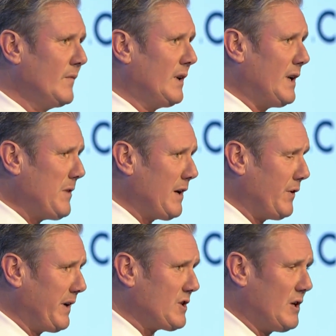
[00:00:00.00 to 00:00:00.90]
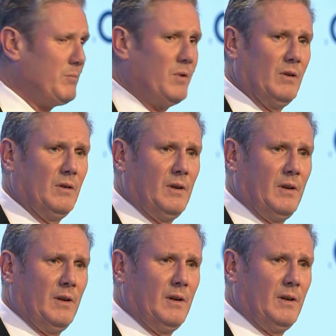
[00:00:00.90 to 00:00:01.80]
Let me give you an example
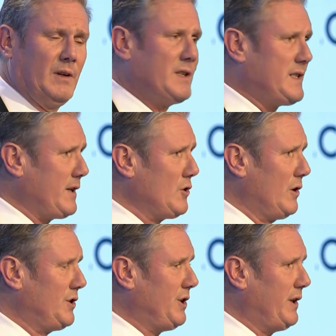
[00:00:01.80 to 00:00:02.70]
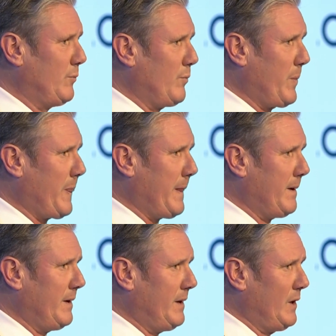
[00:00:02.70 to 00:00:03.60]
technology.
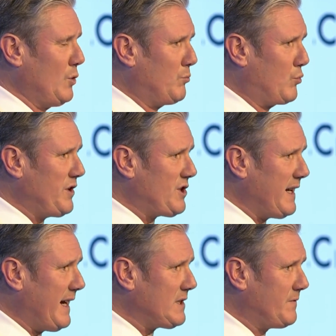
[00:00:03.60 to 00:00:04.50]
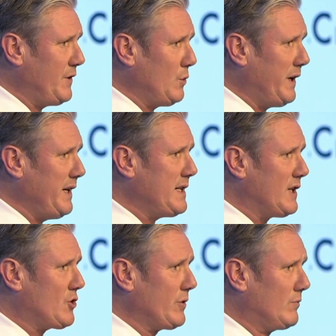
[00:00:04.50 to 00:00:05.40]
Britain has fewer
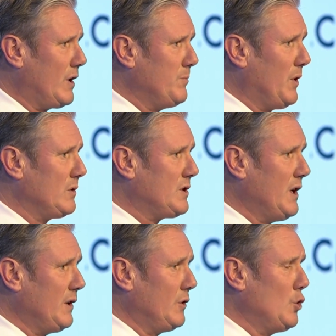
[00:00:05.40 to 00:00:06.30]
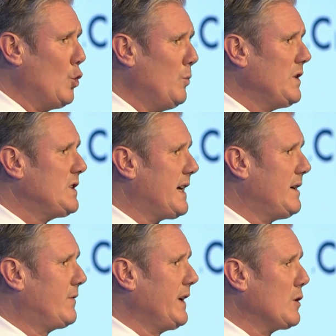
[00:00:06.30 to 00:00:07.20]
industrial robots than almost
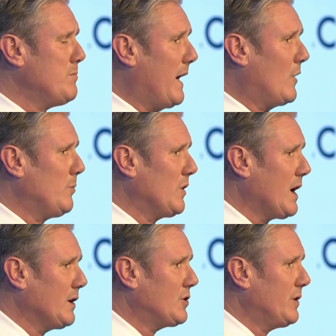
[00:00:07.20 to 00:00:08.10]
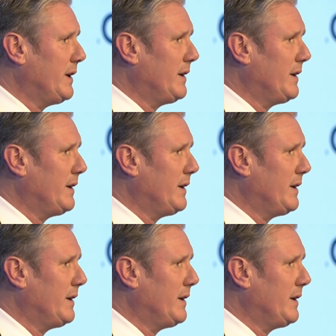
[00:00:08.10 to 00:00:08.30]
every comparable country.